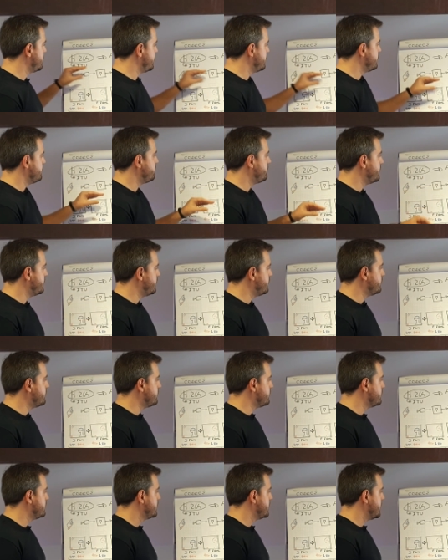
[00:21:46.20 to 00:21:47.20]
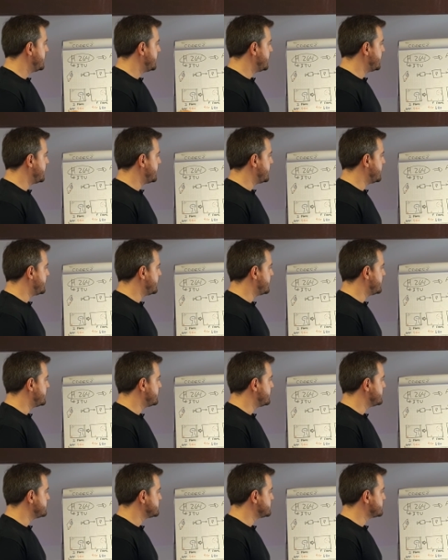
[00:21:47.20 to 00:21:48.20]
in the video
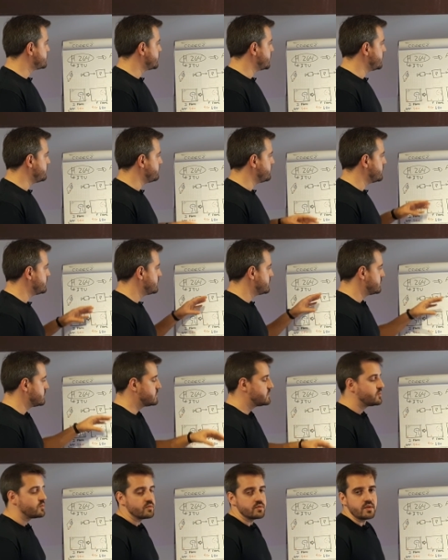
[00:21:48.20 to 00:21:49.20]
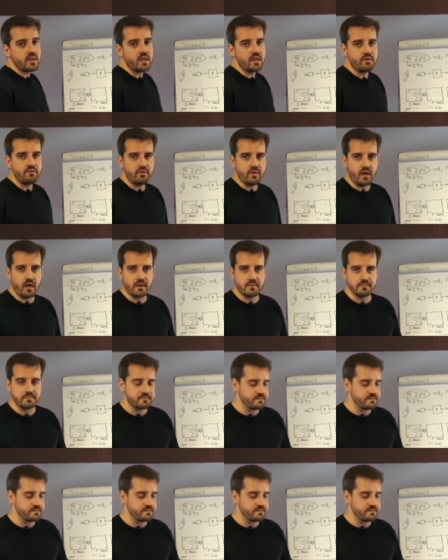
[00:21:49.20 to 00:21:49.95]
stream to the NVR.